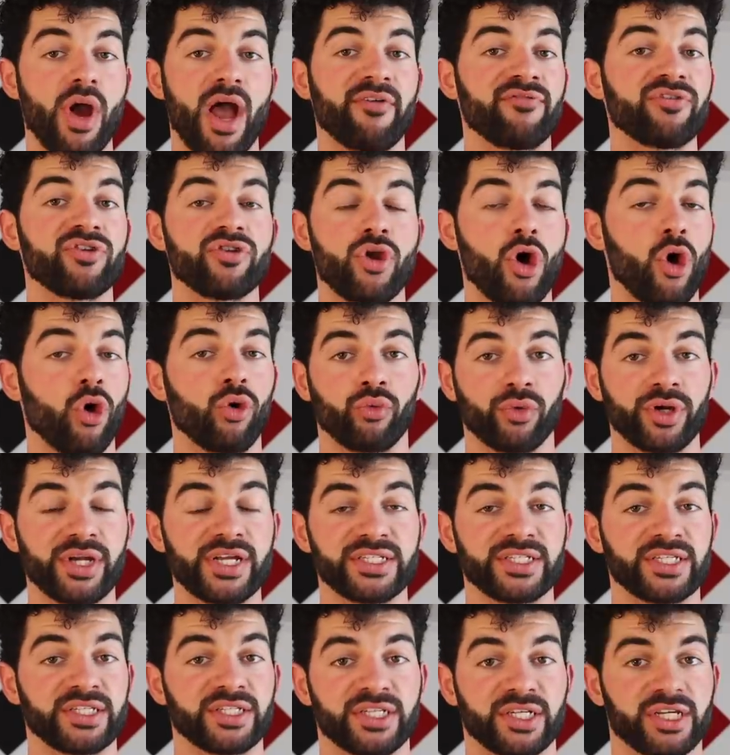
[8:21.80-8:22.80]
have no
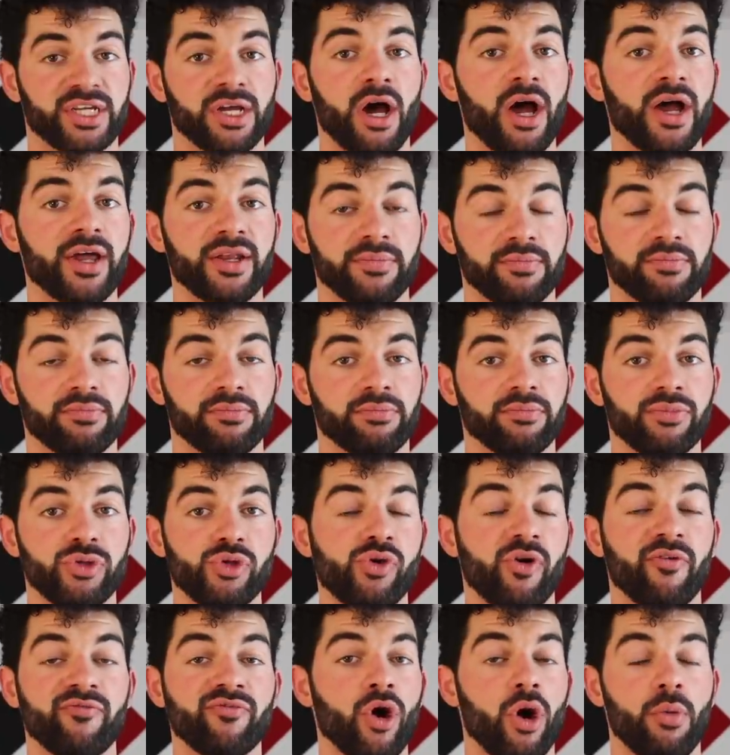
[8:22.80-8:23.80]
reason to cut.
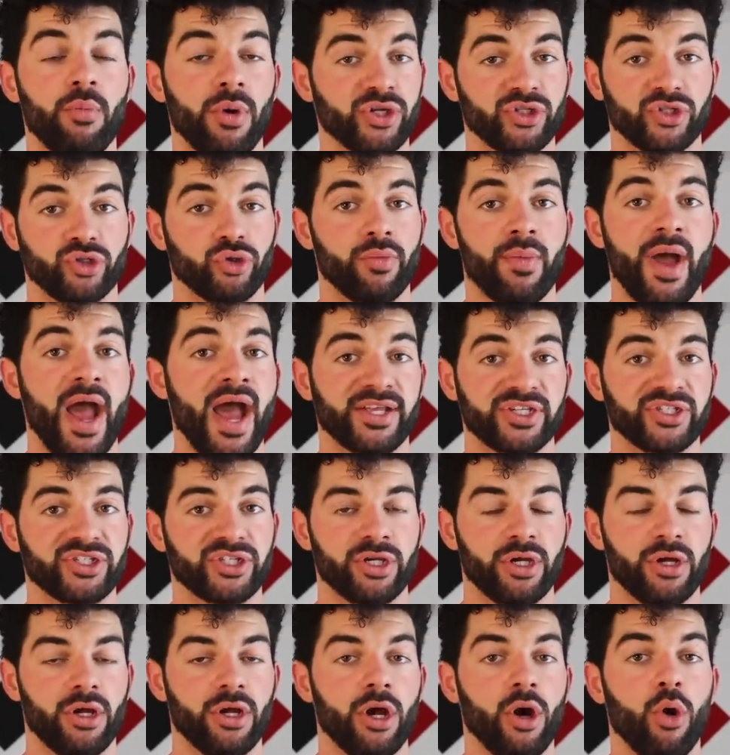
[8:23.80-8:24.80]
You have no muscle
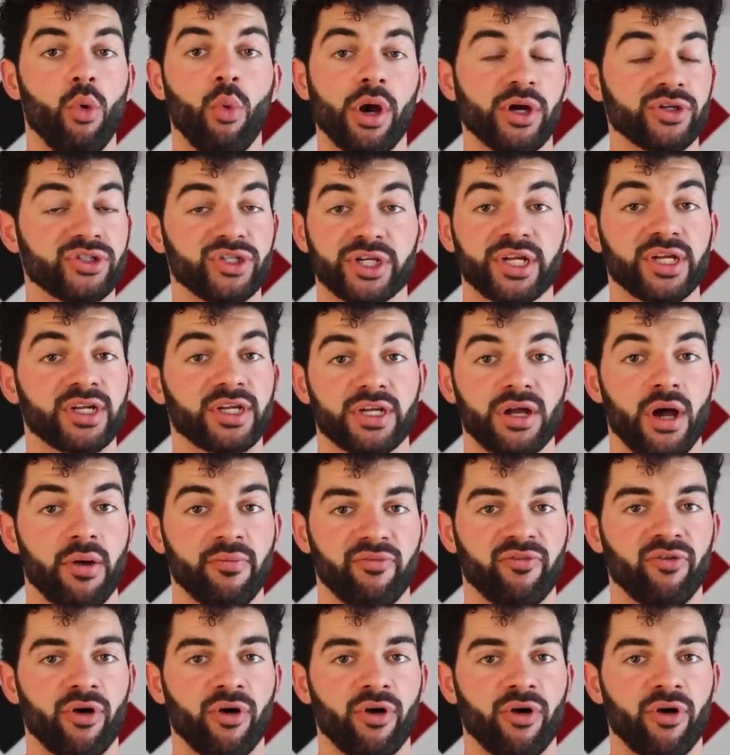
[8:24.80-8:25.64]
mass. Where's it going to come